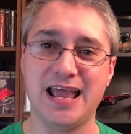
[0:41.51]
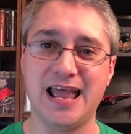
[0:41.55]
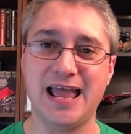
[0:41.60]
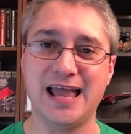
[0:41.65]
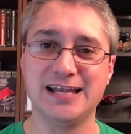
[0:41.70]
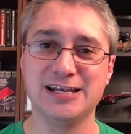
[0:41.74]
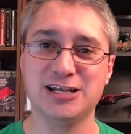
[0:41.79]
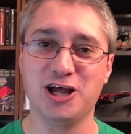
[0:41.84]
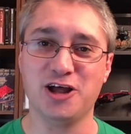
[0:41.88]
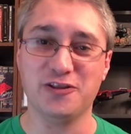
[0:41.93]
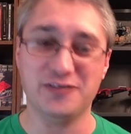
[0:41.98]

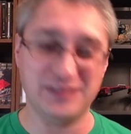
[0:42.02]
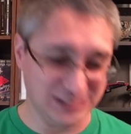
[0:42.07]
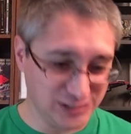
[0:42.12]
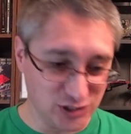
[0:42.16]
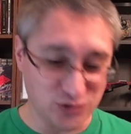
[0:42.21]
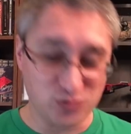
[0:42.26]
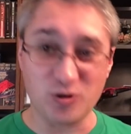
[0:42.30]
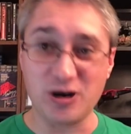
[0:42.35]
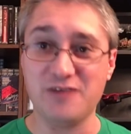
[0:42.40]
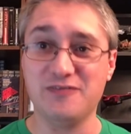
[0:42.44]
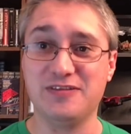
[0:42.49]
And this
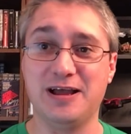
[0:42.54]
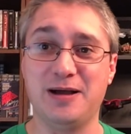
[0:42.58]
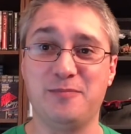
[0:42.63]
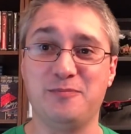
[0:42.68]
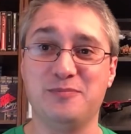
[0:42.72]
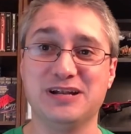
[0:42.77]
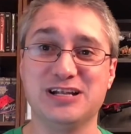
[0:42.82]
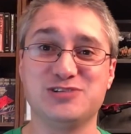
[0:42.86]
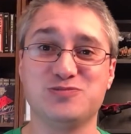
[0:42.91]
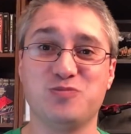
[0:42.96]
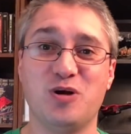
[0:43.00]
is one of
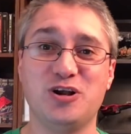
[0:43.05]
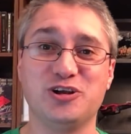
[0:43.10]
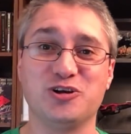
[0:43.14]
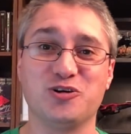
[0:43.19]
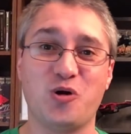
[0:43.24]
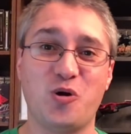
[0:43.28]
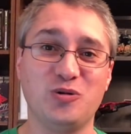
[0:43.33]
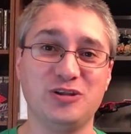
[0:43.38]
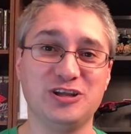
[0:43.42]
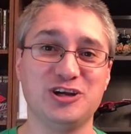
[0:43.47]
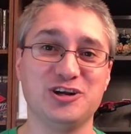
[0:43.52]
them, but it's one
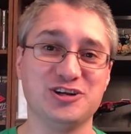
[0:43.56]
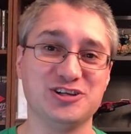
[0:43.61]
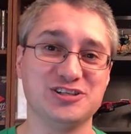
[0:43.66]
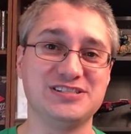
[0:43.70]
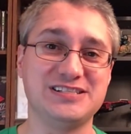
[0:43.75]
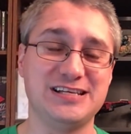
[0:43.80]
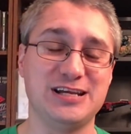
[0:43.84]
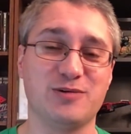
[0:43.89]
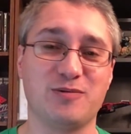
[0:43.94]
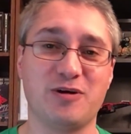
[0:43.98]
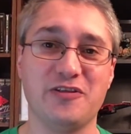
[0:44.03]
you're only going to
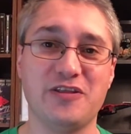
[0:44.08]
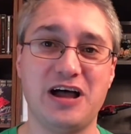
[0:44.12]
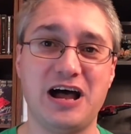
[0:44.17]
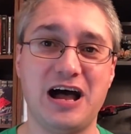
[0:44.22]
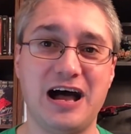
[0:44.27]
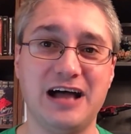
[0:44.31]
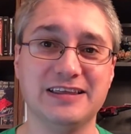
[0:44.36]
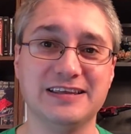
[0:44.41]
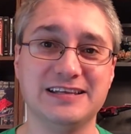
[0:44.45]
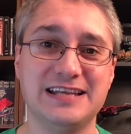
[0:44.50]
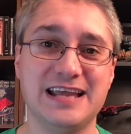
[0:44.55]
see around the
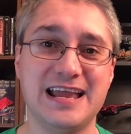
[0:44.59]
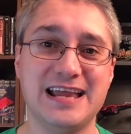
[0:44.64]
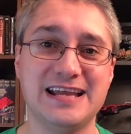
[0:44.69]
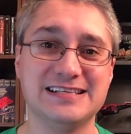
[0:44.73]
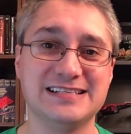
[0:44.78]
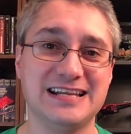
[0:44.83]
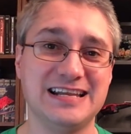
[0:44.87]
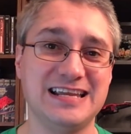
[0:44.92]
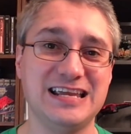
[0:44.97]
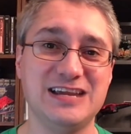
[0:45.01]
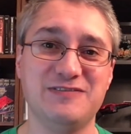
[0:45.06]

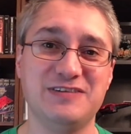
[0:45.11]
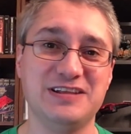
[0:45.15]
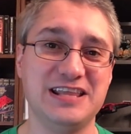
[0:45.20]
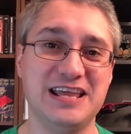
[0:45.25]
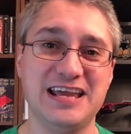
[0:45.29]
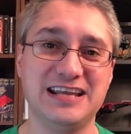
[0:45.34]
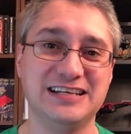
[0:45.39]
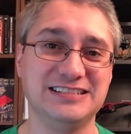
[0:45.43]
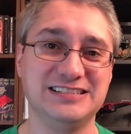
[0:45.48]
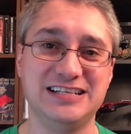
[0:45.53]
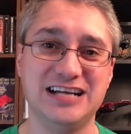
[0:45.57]
holidays. And even
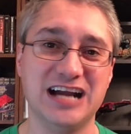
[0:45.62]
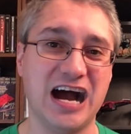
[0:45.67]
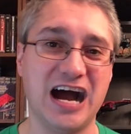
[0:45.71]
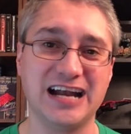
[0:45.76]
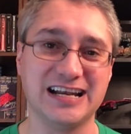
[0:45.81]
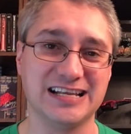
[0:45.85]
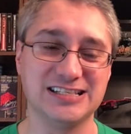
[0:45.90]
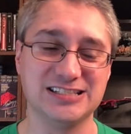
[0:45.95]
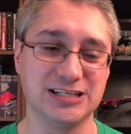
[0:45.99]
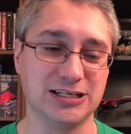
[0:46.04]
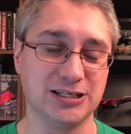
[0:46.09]
then,
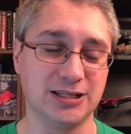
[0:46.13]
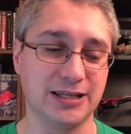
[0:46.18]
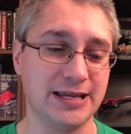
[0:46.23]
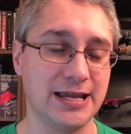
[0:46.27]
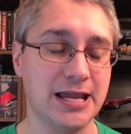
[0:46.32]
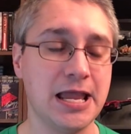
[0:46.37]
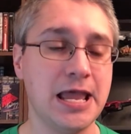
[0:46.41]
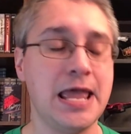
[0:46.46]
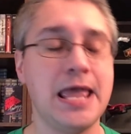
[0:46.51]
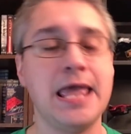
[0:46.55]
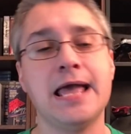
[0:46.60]
God, it's ugly.